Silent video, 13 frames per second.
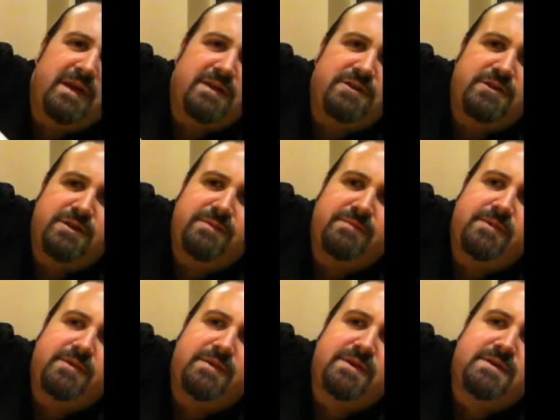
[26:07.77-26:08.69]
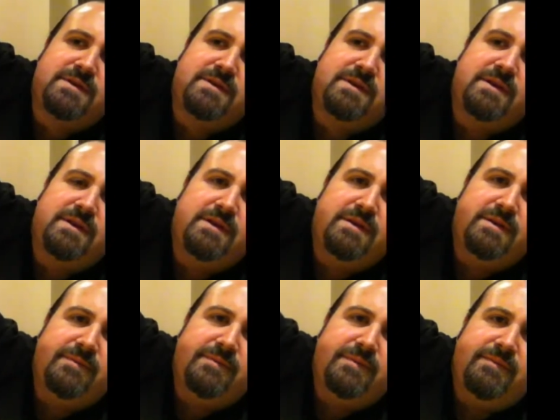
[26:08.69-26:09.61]
catch it on this.
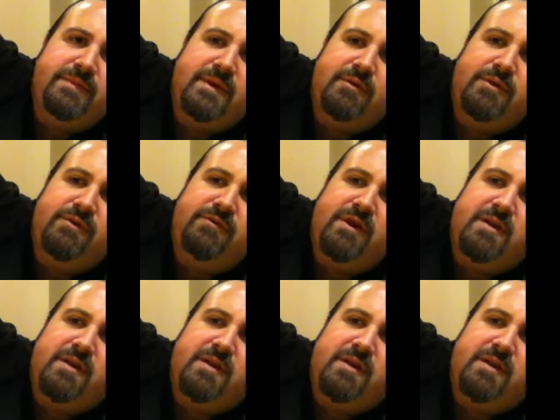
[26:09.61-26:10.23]
I wouldn't